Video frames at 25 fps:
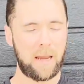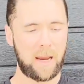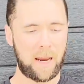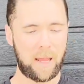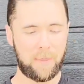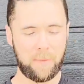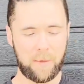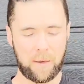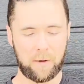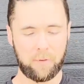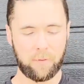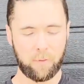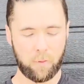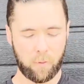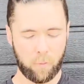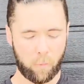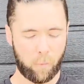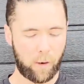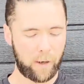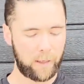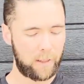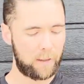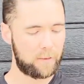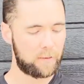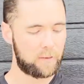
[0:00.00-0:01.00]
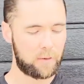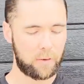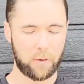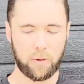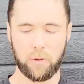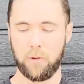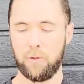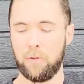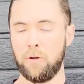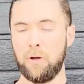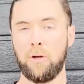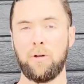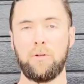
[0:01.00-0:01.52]
And then 1 and
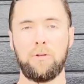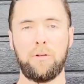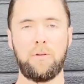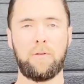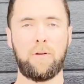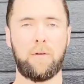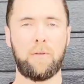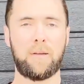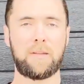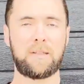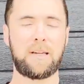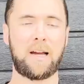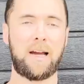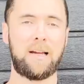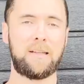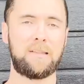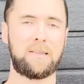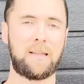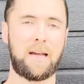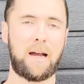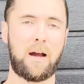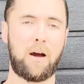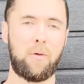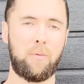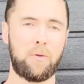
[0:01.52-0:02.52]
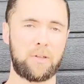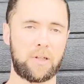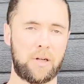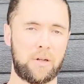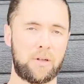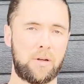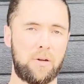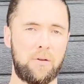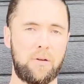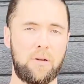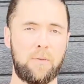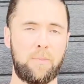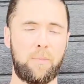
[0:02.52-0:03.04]
2, you've got the Thai style, which I
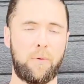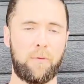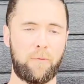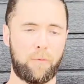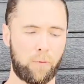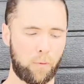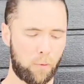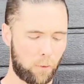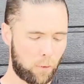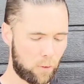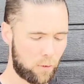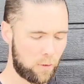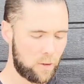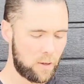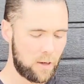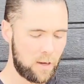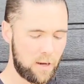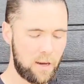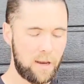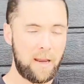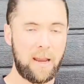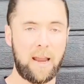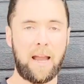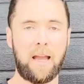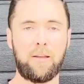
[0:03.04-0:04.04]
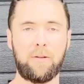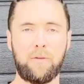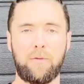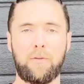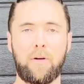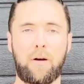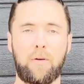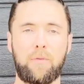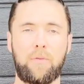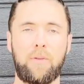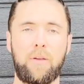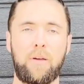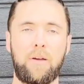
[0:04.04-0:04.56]
showed you before, and you've
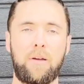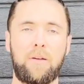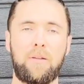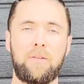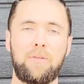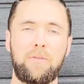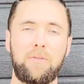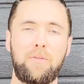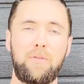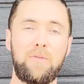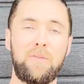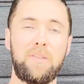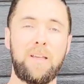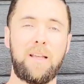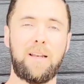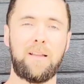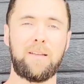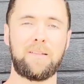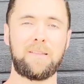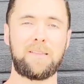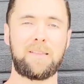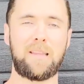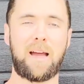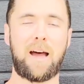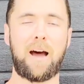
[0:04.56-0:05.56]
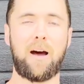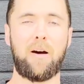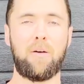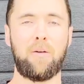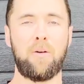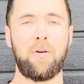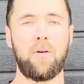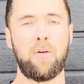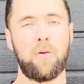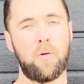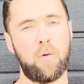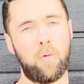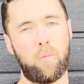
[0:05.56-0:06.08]
got the New Zealand style.
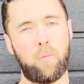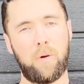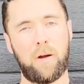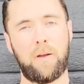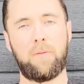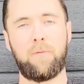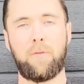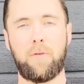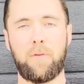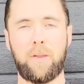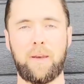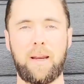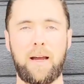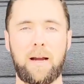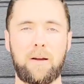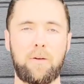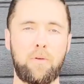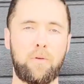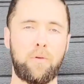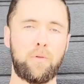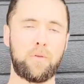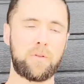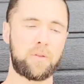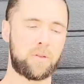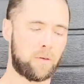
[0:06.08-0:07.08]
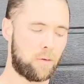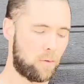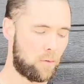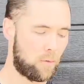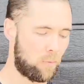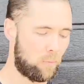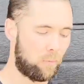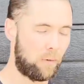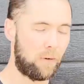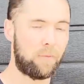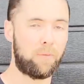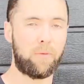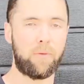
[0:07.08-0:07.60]
1 for the knuckles,
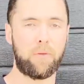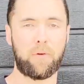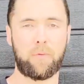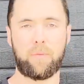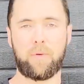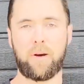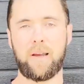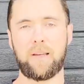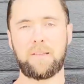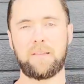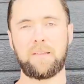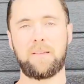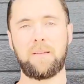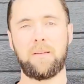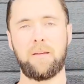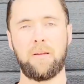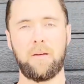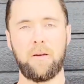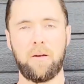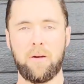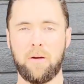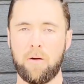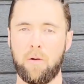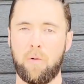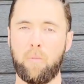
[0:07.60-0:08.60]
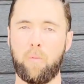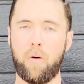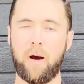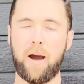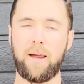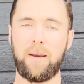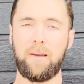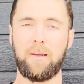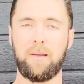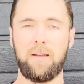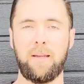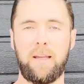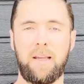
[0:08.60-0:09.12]
1 for the wrist,
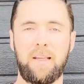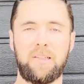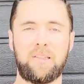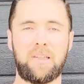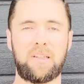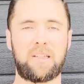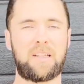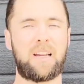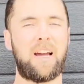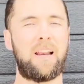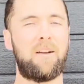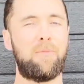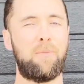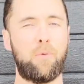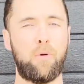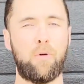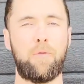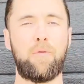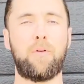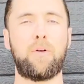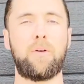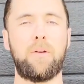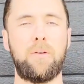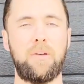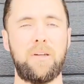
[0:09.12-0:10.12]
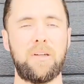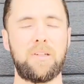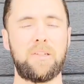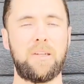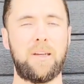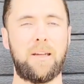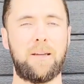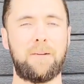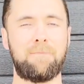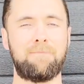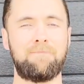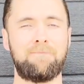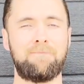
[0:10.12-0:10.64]
1 is just kind of more for conditioning.